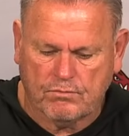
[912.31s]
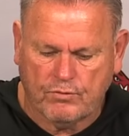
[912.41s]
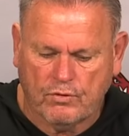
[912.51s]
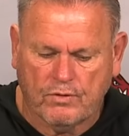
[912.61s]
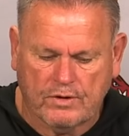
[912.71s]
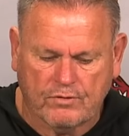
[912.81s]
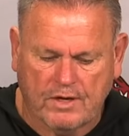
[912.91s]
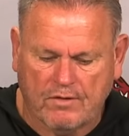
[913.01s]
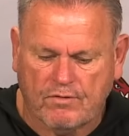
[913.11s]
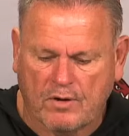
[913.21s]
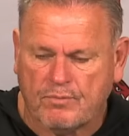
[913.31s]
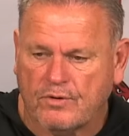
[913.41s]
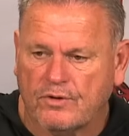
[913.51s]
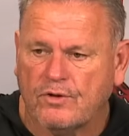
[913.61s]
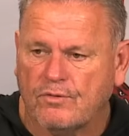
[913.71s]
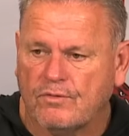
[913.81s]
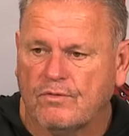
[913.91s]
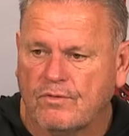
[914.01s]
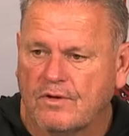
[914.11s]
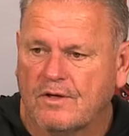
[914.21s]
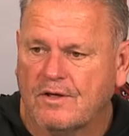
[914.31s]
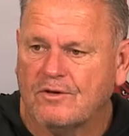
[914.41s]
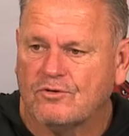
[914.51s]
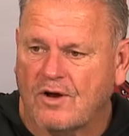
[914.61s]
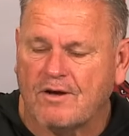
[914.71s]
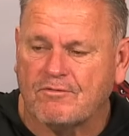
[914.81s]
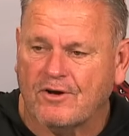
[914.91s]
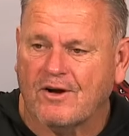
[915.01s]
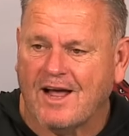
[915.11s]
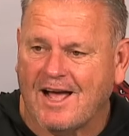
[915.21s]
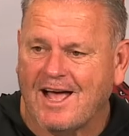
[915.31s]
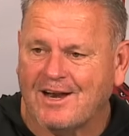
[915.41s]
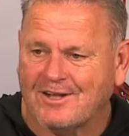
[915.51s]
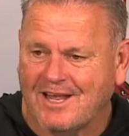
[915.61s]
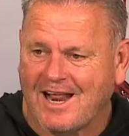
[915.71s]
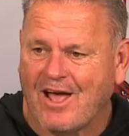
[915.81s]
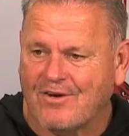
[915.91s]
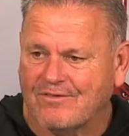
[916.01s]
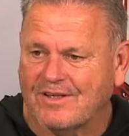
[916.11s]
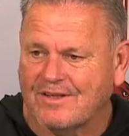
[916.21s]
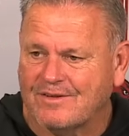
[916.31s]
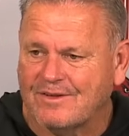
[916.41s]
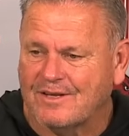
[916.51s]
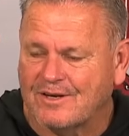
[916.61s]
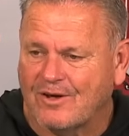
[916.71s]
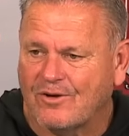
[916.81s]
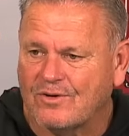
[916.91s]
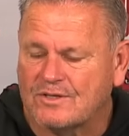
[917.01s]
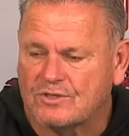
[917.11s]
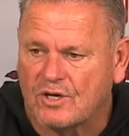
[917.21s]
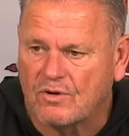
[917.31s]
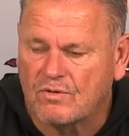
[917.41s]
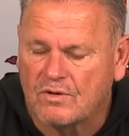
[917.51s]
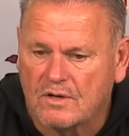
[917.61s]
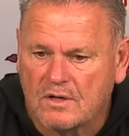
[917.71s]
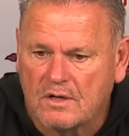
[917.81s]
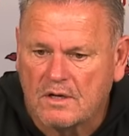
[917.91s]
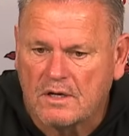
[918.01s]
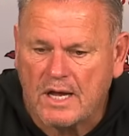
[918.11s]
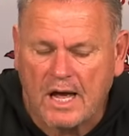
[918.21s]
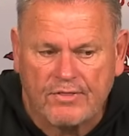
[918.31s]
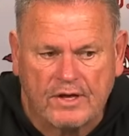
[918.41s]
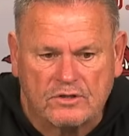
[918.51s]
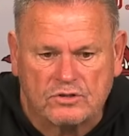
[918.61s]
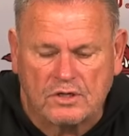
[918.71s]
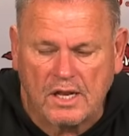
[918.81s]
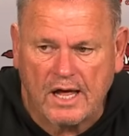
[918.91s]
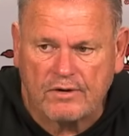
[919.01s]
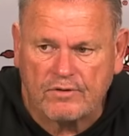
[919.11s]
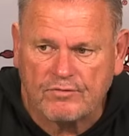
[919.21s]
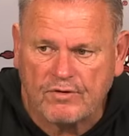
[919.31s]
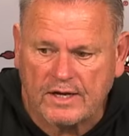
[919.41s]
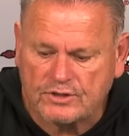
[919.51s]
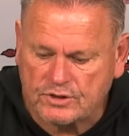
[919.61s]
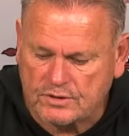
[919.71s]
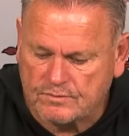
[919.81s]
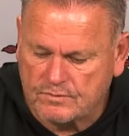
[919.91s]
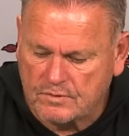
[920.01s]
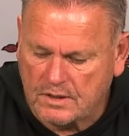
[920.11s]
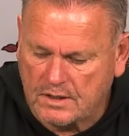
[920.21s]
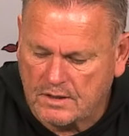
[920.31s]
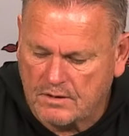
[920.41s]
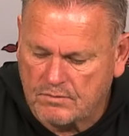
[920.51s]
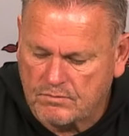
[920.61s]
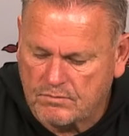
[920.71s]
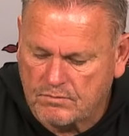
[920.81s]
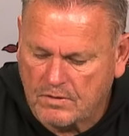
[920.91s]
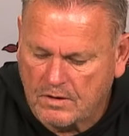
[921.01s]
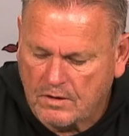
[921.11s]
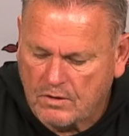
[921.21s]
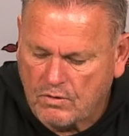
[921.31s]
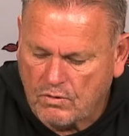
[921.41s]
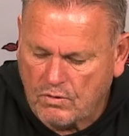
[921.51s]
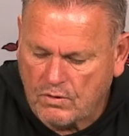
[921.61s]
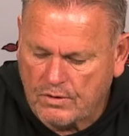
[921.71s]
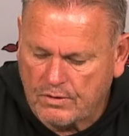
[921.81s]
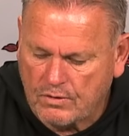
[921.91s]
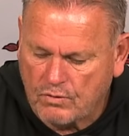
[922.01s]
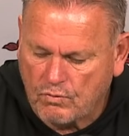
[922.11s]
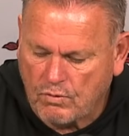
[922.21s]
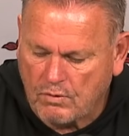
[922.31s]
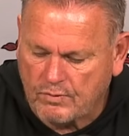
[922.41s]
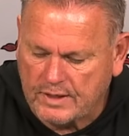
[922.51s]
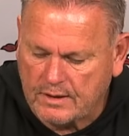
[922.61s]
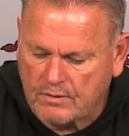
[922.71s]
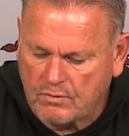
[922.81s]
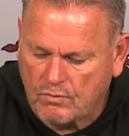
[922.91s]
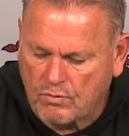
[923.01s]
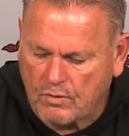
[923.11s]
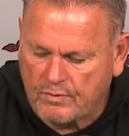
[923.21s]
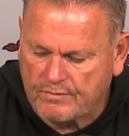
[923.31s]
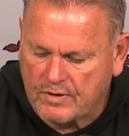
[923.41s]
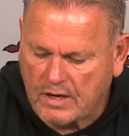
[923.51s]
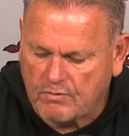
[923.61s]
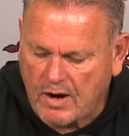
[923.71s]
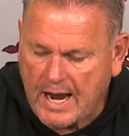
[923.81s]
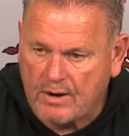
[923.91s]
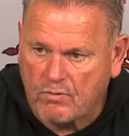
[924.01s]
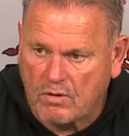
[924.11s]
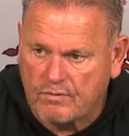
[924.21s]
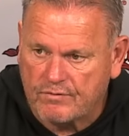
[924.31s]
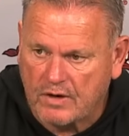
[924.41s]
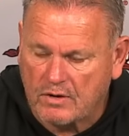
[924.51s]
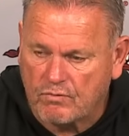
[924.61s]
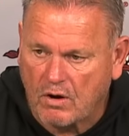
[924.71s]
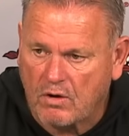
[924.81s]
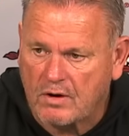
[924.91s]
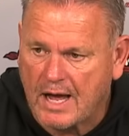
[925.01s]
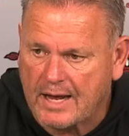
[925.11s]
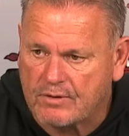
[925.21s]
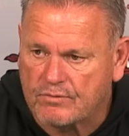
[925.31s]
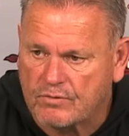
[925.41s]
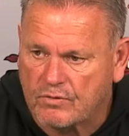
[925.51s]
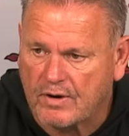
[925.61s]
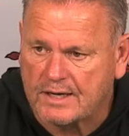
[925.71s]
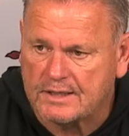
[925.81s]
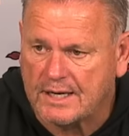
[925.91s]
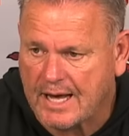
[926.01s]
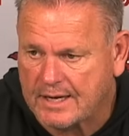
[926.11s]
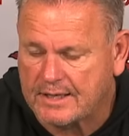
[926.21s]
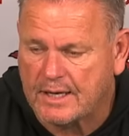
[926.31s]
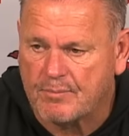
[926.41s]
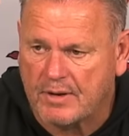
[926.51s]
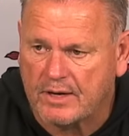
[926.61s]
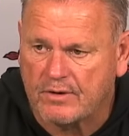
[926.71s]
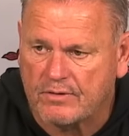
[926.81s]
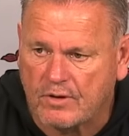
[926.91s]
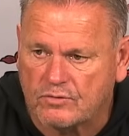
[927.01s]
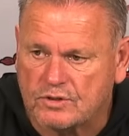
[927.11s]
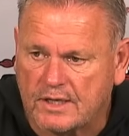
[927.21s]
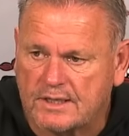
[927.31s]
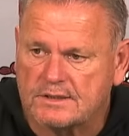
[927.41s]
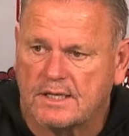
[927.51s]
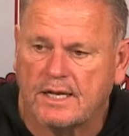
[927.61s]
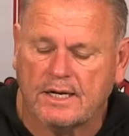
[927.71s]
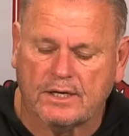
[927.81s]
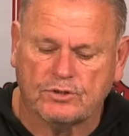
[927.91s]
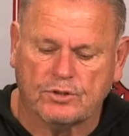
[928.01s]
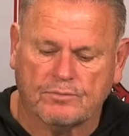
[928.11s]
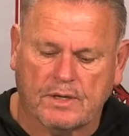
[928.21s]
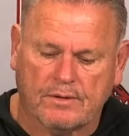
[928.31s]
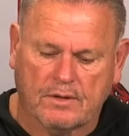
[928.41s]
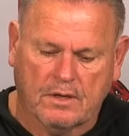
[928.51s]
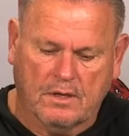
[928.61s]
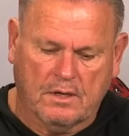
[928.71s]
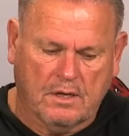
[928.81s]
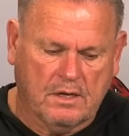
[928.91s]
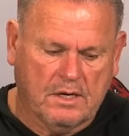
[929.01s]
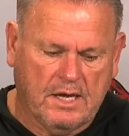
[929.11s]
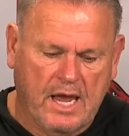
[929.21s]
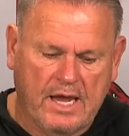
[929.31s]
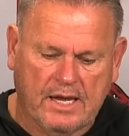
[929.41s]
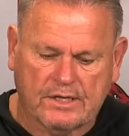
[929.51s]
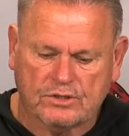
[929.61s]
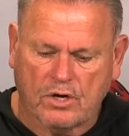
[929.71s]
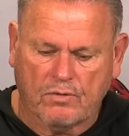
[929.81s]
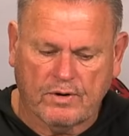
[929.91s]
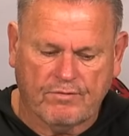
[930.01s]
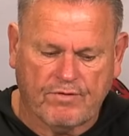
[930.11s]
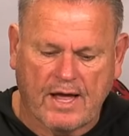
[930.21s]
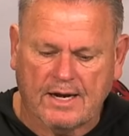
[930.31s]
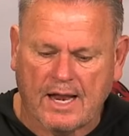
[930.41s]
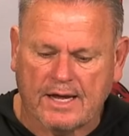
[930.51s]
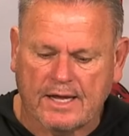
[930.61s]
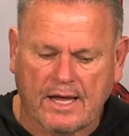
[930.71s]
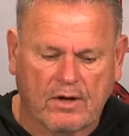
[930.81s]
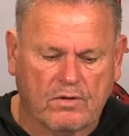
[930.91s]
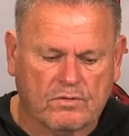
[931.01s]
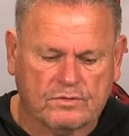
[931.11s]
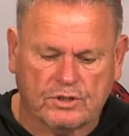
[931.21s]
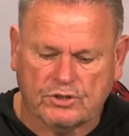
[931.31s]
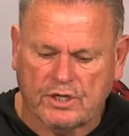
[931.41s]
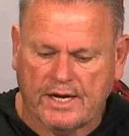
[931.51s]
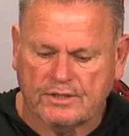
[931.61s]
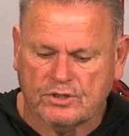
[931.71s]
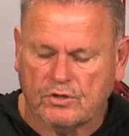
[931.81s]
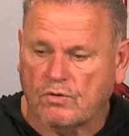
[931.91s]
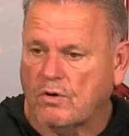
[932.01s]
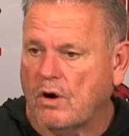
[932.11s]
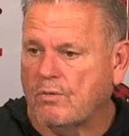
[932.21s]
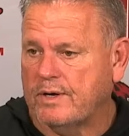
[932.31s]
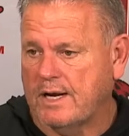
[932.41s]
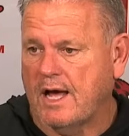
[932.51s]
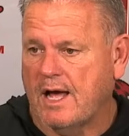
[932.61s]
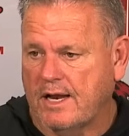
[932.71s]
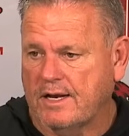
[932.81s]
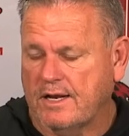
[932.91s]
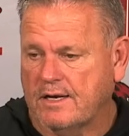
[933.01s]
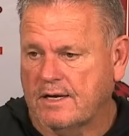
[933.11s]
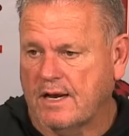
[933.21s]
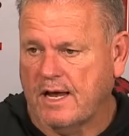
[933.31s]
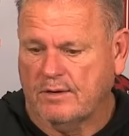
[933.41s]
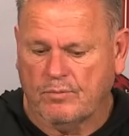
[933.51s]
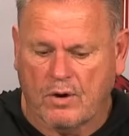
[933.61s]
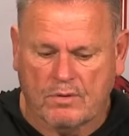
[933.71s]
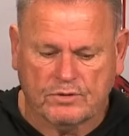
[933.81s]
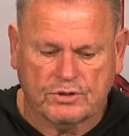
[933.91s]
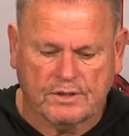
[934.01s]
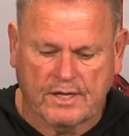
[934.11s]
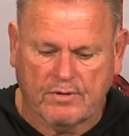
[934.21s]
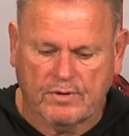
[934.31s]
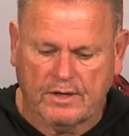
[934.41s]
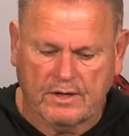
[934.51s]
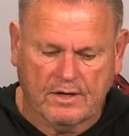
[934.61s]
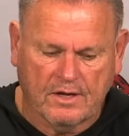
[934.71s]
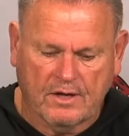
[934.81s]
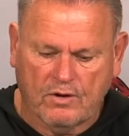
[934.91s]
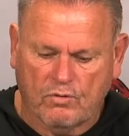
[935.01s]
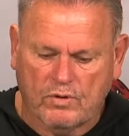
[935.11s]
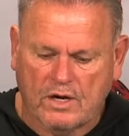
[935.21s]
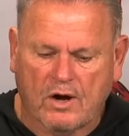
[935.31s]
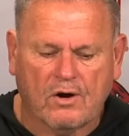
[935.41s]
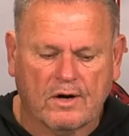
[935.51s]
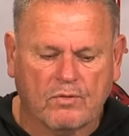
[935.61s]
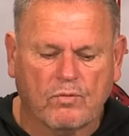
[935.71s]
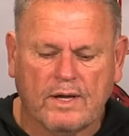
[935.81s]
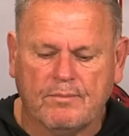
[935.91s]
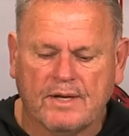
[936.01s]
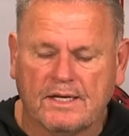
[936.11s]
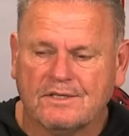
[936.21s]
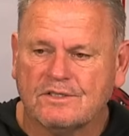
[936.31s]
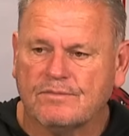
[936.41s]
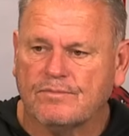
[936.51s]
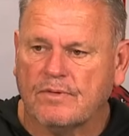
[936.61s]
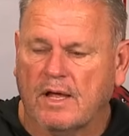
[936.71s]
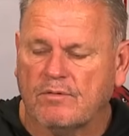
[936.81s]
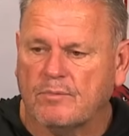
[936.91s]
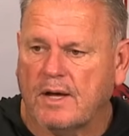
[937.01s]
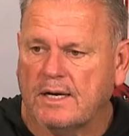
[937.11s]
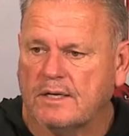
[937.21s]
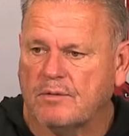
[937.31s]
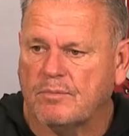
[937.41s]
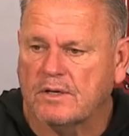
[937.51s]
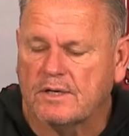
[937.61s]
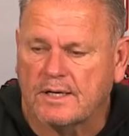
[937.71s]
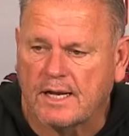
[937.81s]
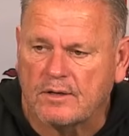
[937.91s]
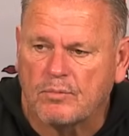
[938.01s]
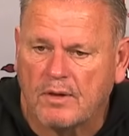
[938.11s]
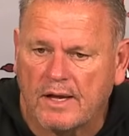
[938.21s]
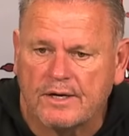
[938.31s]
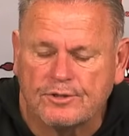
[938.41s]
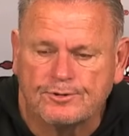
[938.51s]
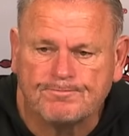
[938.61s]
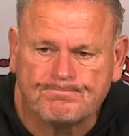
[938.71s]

you either give up or you try to figure out how to get out of it, you know. And so, yeah, I think there's a lot of reflection uh, on what we what we've done right, what we've done wrong, how to correct it, how to get better, those things of that nature. But the key is, are we fighting like hell to change it, or are we not? And I can promise you that we we are, and we means everybody in the building and the players.